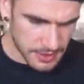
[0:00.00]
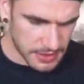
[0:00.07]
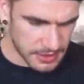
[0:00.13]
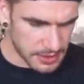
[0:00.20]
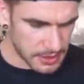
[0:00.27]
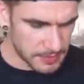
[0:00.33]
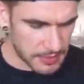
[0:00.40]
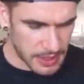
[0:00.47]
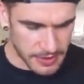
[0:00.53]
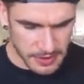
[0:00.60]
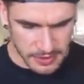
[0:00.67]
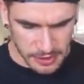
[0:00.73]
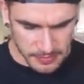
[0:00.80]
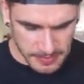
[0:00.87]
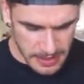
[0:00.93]
Already
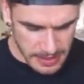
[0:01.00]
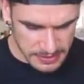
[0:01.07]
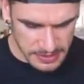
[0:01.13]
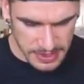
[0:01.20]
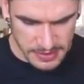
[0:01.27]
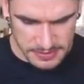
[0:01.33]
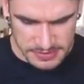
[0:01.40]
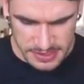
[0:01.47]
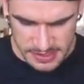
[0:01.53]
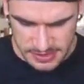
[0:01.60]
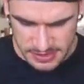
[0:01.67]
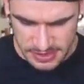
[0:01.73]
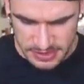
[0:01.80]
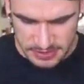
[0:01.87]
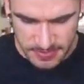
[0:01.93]
a little bogged down to say the
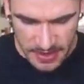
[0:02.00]
least,